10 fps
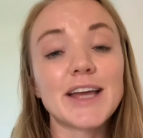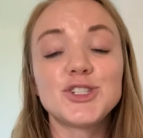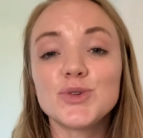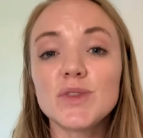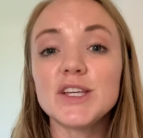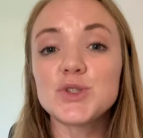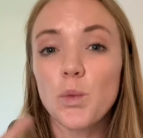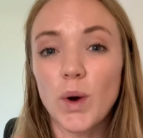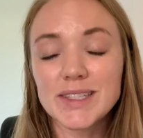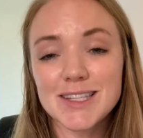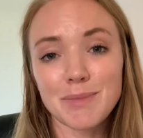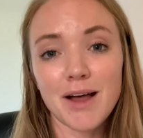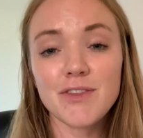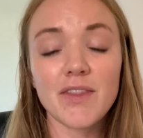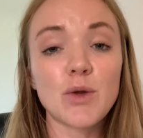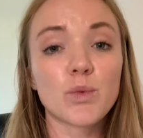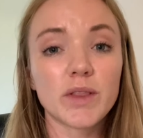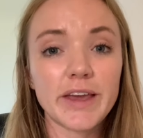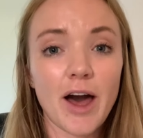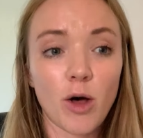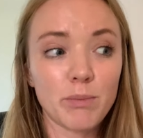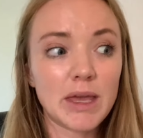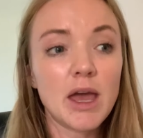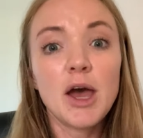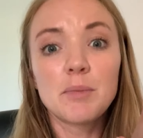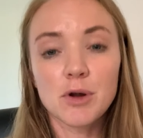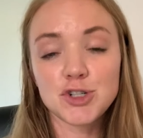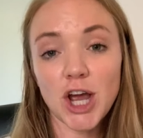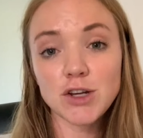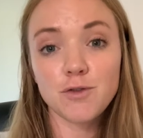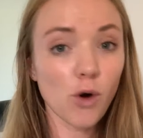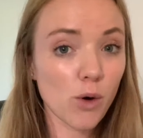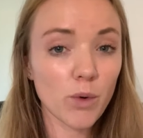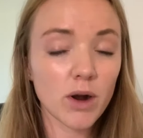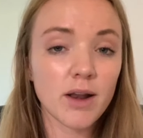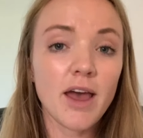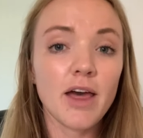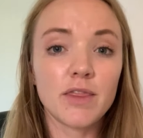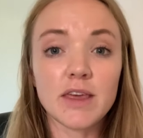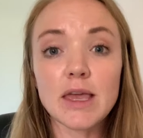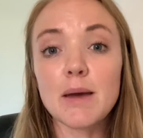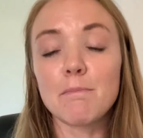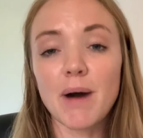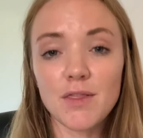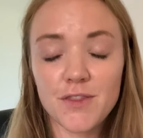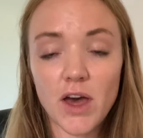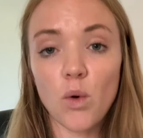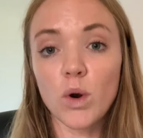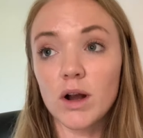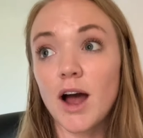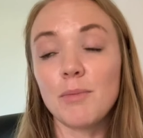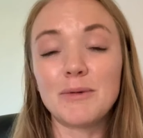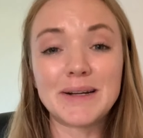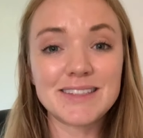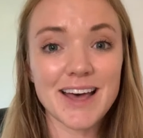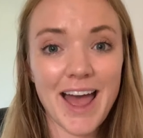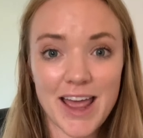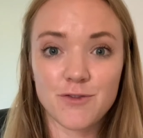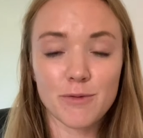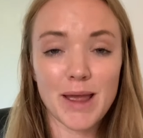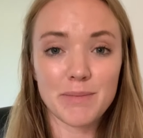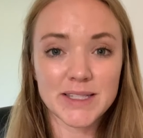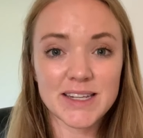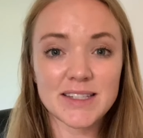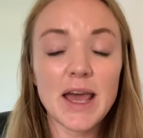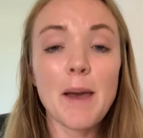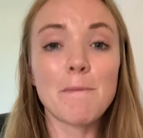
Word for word: I do these once a month and they really help me project forward the month or couple months ahead for my business,